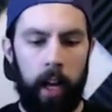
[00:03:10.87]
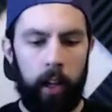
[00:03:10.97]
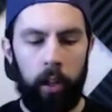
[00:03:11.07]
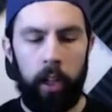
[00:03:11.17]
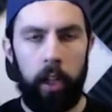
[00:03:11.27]

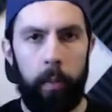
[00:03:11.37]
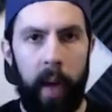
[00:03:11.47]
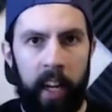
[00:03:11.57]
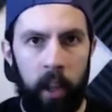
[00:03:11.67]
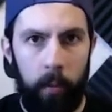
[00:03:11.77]
Good look at the
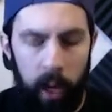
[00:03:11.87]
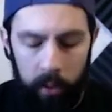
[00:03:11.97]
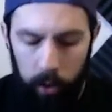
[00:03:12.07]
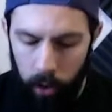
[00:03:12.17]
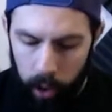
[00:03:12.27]
back of the
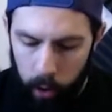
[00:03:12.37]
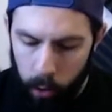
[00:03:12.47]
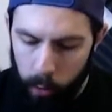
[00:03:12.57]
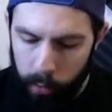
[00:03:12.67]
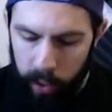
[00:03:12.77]
box. A lot of
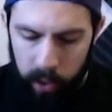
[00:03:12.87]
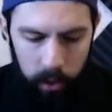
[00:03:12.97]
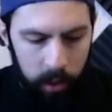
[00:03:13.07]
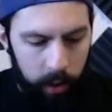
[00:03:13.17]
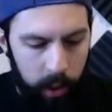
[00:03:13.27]
cool
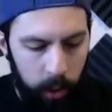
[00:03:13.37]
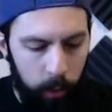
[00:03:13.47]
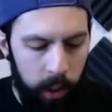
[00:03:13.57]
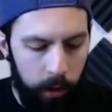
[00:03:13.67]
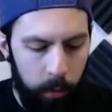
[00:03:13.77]
features on this,
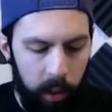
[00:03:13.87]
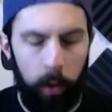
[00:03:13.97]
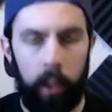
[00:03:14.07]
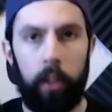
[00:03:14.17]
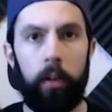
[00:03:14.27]
which I will be
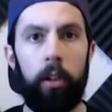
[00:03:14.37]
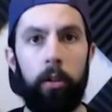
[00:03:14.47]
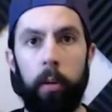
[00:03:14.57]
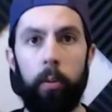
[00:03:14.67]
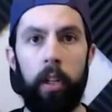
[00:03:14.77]
going into a little
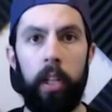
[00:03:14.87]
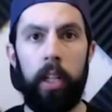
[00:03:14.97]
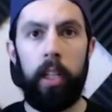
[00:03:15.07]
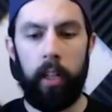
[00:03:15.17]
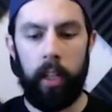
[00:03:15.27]
bit more
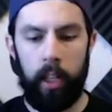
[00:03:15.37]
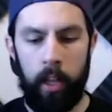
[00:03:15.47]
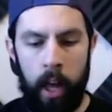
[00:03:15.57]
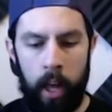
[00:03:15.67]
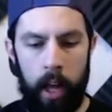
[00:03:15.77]
detail
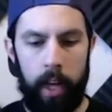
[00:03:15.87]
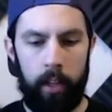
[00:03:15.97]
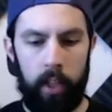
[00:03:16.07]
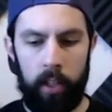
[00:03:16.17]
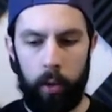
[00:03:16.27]
in
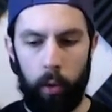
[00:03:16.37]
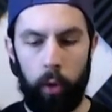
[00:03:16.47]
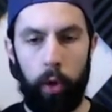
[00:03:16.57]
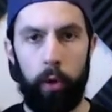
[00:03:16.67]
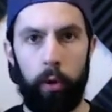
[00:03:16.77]
just
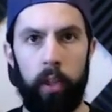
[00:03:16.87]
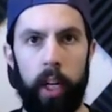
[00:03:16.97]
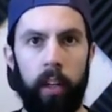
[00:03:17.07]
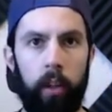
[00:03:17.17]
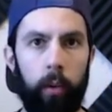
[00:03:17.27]
2
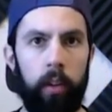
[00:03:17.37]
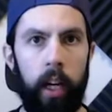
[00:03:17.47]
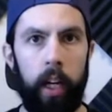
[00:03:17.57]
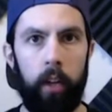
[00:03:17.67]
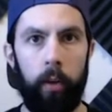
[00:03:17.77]
seconds once
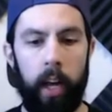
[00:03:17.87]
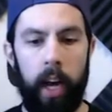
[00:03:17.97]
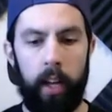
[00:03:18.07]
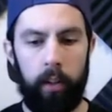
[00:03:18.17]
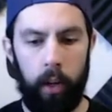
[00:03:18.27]
I do
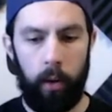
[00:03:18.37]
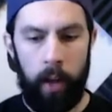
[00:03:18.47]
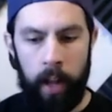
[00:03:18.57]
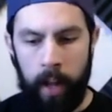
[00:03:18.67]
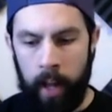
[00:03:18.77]
that. So
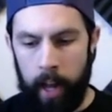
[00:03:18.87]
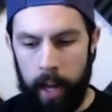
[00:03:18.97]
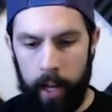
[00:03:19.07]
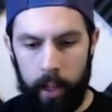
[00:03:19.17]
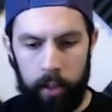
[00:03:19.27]

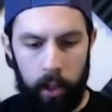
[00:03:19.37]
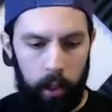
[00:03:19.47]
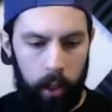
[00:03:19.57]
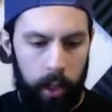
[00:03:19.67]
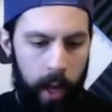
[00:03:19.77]
that's a good
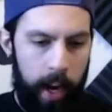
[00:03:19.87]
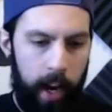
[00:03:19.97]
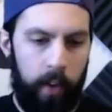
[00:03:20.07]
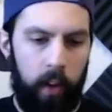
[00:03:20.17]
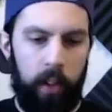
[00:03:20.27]
look at
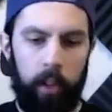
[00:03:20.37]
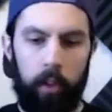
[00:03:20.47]
everything.